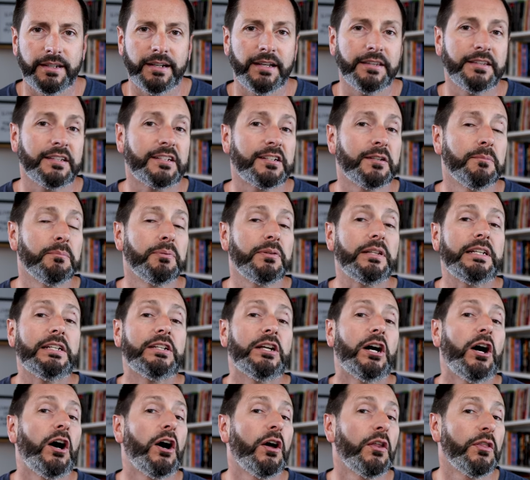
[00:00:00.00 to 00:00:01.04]
And on the
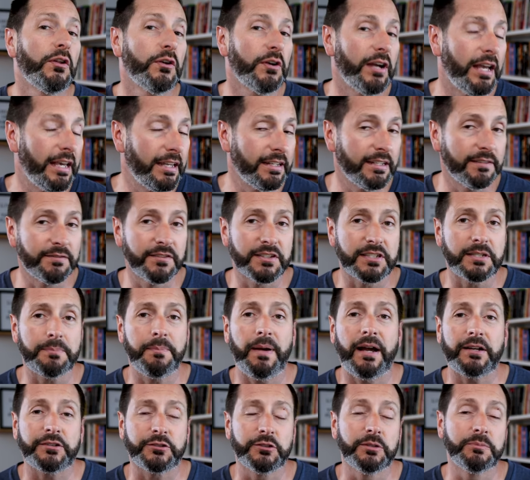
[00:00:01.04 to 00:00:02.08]
complete other end of the
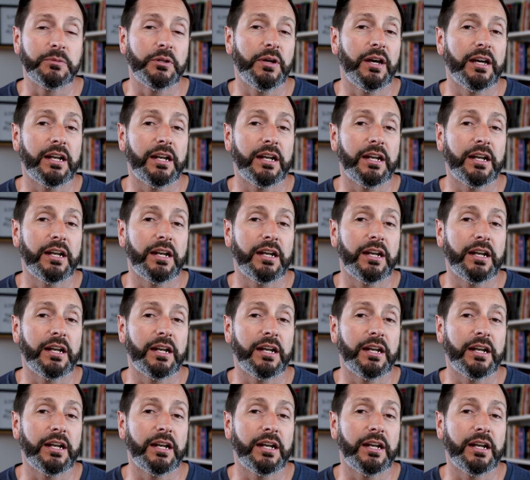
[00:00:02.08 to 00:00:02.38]
spectrum, you